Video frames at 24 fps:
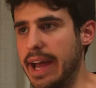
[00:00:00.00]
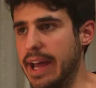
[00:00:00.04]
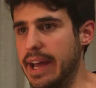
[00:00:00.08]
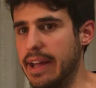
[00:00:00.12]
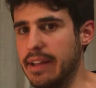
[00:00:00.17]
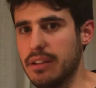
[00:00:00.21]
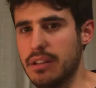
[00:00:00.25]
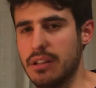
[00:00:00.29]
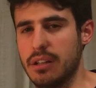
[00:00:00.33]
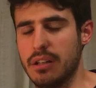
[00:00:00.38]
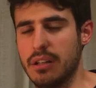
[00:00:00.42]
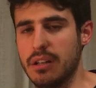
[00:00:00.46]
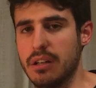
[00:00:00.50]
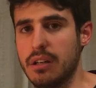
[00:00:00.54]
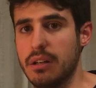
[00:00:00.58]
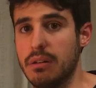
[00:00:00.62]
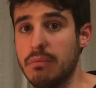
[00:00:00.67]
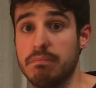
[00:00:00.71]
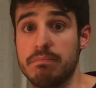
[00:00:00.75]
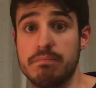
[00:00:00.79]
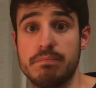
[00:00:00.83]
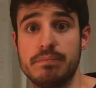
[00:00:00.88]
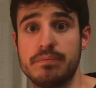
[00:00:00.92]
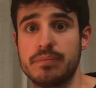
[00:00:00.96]
and
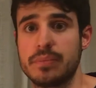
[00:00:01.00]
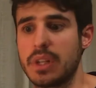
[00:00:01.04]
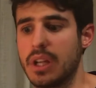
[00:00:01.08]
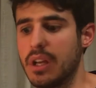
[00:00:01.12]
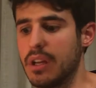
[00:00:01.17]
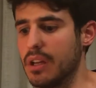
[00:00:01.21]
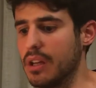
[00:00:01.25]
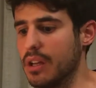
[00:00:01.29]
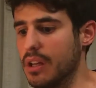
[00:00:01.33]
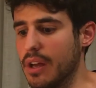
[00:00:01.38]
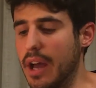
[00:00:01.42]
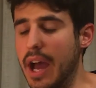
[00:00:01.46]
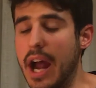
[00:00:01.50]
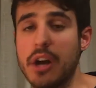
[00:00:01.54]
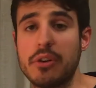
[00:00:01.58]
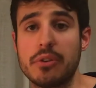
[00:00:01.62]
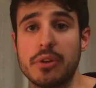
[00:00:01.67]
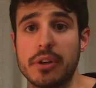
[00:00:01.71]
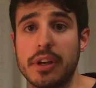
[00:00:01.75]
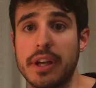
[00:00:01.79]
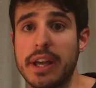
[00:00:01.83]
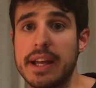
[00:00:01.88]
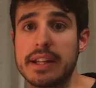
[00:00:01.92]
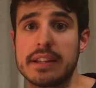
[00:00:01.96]

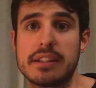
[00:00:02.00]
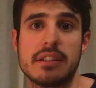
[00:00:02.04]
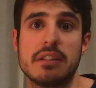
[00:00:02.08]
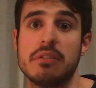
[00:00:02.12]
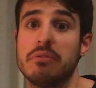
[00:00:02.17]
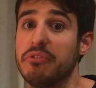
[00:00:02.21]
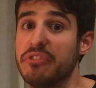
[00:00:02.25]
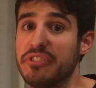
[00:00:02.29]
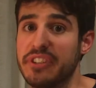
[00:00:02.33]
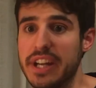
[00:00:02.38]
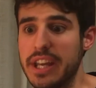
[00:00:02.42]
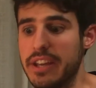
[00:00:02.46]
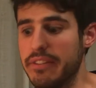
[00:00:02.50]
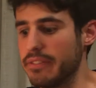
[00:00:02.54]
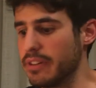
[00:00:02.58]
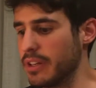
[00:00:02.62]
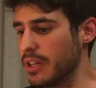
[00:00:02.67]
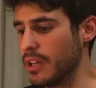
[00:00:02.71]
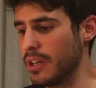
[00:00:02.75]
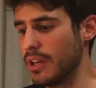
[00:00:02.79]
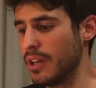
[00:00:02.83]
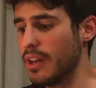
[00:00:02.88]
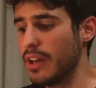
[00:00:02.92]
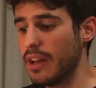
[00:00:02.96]
arrogant and brave.
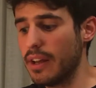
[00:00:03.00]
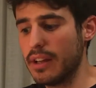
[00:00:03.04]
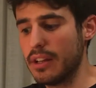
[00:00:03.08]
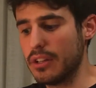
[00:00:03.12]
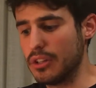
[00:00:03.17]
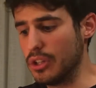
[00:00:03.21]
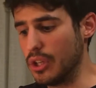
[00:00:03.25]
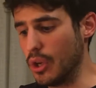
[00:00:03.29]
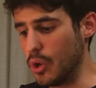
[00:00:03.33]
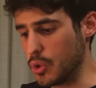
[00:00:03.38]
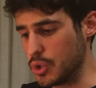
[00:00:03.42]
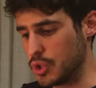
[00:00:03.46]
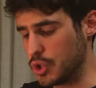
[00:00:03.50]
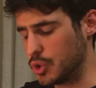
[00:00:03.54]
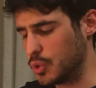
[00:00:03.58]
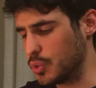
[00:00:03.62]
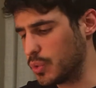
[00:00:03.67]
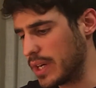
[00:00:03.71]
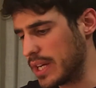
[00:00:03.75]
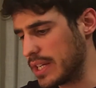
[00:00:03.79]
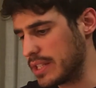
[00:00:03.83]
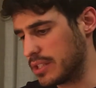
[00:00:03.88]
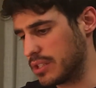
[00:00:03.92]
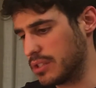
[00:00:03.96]
Those
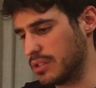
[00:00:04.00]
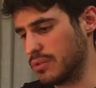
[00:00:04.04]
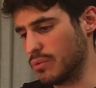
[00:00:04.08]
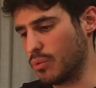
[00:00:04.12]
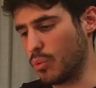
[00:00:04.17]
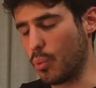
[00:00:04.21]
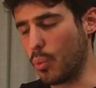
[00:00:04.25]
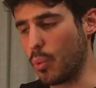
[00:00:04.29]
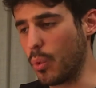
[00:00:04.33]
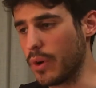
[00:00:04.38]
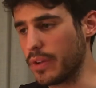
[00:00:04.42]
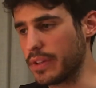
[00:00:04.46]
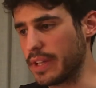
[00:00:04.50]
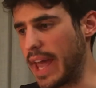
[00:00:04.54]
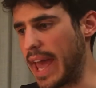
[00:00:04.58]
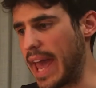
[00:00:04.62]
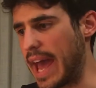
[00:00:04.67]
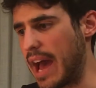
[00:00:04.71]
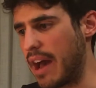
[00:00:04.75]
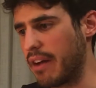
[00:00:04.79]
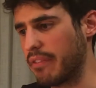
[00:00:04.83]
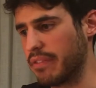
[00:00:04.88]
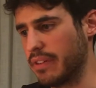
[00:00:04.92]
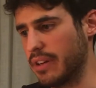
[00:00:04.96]
traits won't
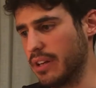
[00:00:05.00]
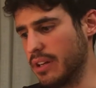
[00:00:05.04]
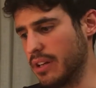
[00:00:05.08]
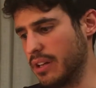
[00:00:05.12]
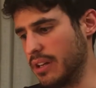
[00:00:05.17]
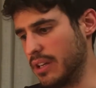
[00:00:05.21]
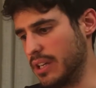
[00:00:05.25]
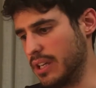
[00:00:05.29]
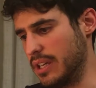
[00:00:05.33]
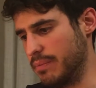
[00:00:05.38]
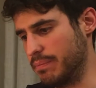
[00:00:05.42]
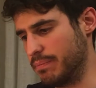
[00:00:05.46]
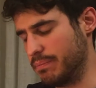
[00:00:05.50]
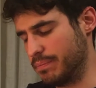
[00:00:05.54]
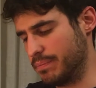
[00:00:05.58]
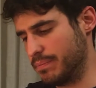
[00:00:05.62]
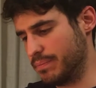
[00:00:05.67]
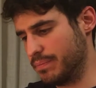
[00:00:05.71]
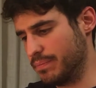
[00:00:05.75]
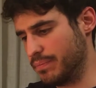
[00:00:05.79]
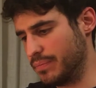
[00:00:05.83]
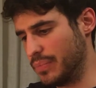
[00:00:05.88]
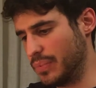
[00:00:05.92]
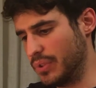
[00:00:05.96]
have a
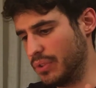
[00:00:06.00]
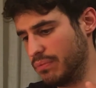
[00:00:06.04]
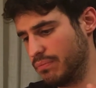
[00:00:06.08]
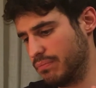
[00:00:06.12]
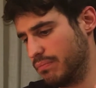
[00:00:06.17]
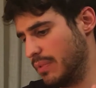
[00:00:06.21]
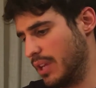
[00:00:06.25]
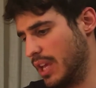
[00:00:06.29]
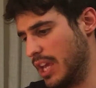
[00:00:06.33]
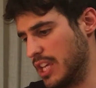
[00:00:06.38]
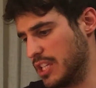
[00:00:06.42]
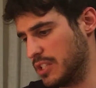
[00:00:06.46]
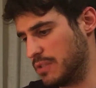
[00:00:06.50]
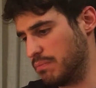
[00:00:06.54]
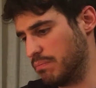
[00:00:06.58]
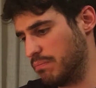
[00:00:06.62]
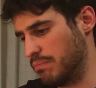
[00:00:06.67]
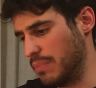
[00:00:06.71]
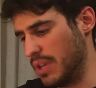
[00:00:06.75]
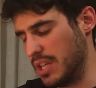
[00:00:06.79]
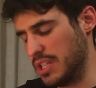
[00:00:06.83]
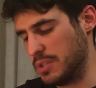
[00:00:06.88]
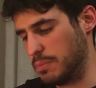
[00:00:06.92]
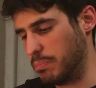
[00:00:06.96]

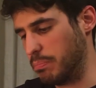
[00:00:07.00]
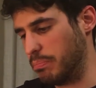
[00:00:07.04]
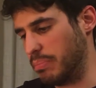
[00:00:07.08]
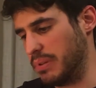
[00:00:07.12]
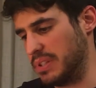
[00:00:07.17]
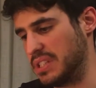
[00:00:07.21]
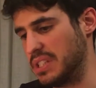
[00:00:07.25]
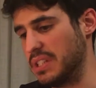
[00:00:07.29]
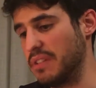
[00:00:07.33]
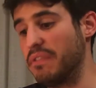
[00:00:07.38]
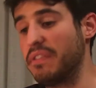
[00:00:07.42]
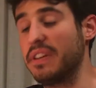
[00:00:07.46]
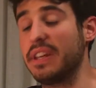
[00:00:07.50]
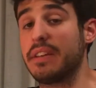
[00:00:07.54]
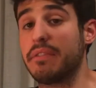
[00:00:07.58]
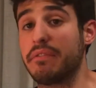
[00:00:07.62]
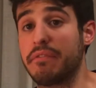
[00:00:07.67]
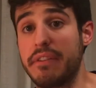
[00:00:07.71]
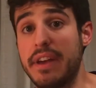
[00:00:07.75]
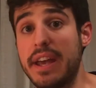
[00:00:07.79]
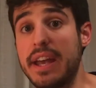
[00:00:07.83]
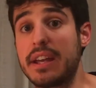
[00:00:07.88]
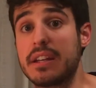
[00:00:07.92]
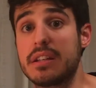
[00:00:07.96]
specific
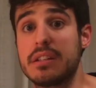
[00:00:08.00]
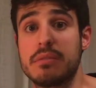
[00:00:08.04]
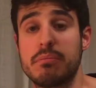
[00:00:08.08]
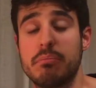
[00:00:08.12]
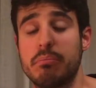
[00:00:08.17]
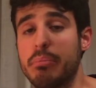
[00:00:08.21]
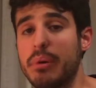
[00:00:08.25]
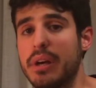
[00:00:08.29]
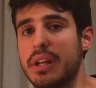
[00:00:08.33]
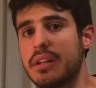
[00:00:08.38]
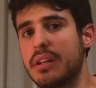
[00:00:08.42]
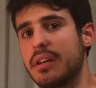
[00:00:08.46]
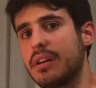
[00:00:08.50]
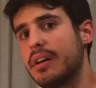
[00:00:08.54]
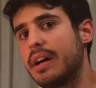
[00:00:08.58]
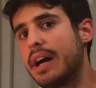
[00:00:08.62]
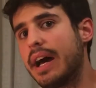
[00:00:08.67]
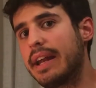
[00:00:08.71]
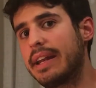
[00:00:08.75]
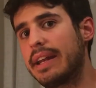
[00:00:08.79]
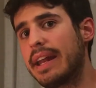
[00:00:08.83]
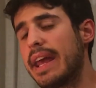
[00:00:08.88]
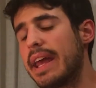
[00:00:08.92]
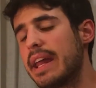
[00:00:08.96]
effect, but
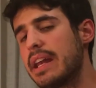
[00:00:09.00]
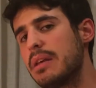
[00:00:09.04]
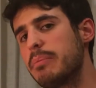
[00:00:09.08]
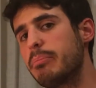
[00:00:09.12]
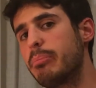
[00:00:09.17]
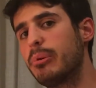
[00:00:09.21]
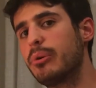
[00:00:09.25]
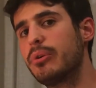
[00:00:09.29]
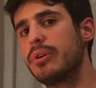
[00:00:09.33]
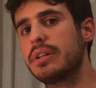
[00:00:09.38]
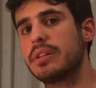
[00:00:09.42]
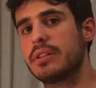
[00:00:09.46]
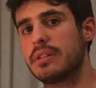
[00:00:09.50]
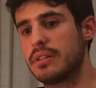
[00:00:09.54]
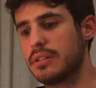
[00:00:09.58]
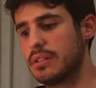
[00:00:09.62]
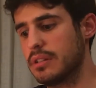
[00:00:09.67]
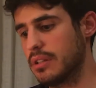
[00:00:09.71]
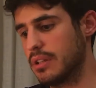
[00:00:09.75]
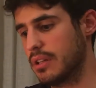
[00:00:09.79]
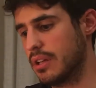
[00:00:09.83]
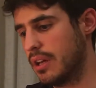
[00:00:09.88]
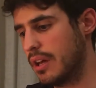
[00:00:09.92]
at any point,